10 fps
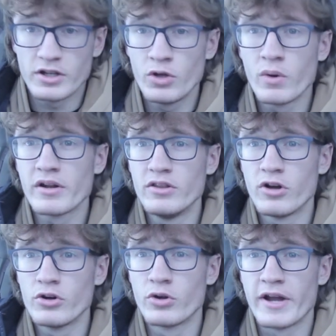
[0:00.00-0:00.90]
you already
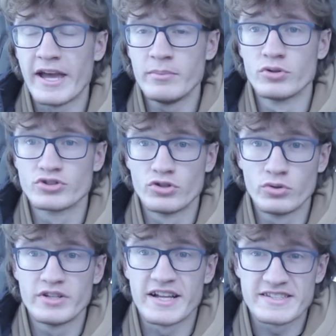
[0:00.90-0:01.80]
know you're able to
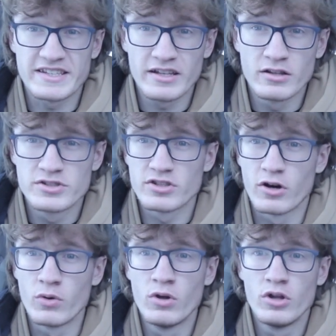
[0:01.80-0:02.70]
do that skill,
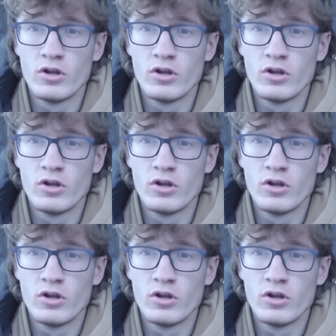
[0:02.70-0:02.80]
so